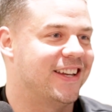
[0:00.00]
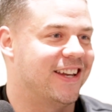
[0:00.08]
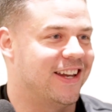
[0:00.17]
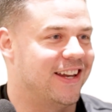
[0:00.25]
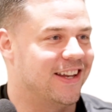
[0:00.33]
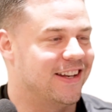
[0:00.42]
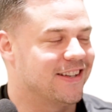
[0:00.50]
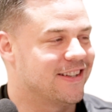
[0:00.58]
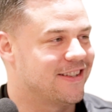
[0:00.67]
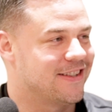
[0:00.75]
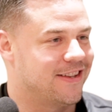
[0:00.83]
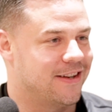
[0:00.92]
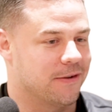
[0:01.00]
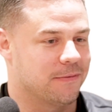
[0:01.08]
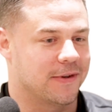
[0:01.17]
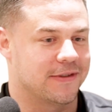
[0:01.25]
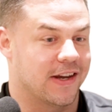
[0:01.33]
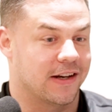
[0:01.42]
and
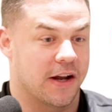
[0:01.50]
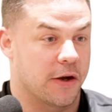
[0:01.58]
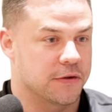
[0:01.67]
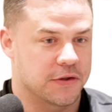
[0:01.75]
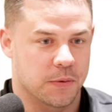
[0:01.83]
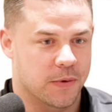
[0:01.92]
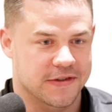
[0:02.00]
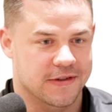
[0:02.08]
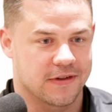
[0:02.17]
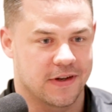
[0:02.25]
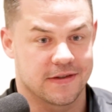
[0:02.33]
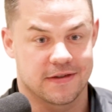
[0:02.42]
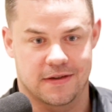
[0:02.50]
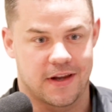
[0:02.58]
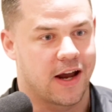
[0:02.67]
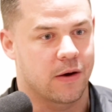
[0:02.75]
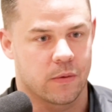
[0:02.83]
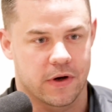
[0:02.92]
the technology isn't
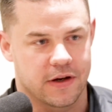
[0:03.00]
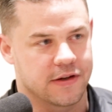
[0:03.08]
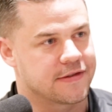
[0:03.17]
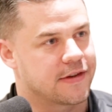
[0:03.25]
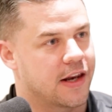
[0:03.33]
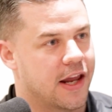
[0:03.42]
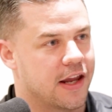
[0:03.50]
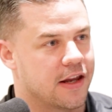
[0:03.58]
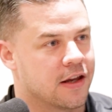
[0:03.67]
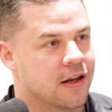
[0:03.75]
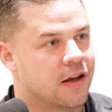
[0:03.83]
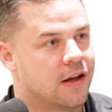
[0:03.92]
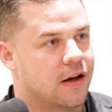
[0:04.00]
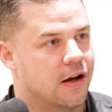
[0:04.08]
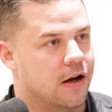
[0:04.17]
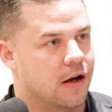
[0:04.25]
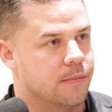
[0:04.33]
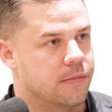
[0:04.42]
not what it is today,
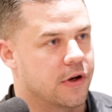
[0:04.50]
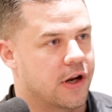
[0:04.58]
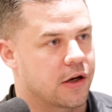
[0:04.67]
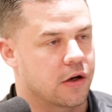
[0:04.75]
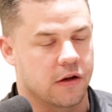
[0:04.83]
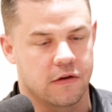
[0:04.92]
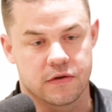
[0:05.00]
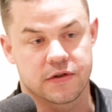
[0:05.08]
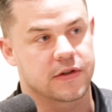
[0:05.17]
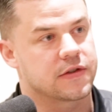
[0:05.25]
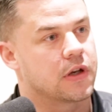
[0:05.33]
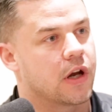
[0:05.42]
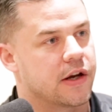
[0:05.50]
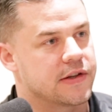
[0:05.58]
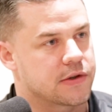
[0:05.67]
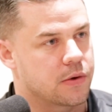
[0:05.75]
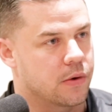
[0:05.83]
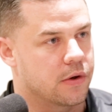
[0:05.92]
but I could have used this in high
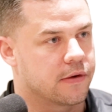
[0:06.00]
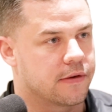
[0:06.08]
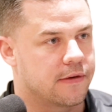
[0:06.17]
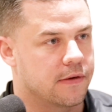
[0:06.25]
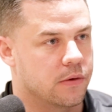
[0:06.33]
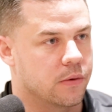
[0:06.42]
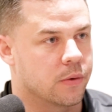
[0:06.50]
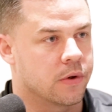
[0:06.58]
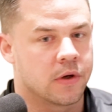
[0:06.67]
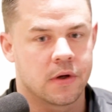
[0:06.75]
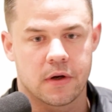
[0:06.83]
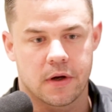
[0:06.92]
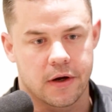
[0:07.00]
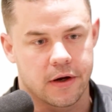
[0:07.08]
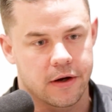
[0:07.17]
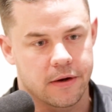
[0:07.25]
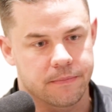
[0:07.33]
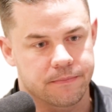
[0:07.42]
school to
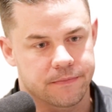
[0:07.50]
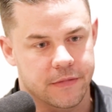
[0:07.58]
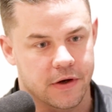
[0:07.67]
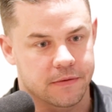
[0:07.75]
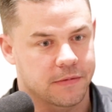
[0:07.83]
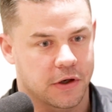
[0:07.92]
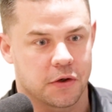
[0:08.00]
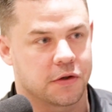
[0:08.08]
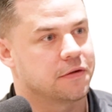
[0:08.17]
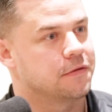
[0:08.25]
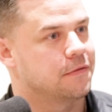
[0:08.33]
I could